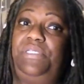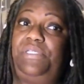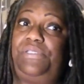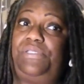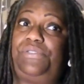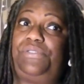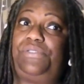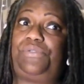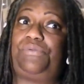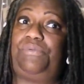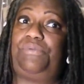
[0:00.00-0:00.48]

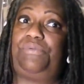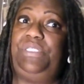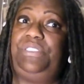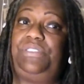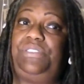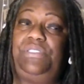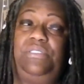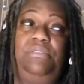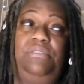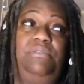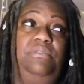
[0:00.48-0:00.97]
to the
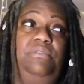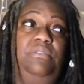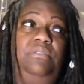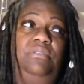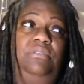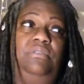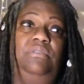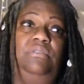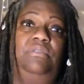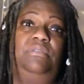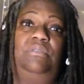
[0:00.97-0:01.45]
streets
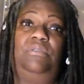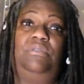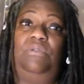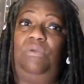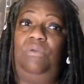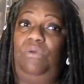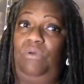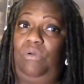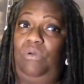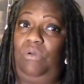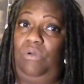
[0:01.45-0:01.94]

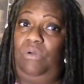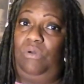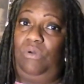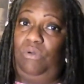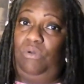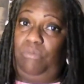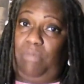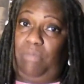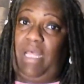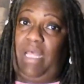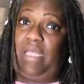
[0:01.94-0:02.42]

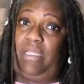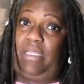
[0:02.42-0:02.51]
on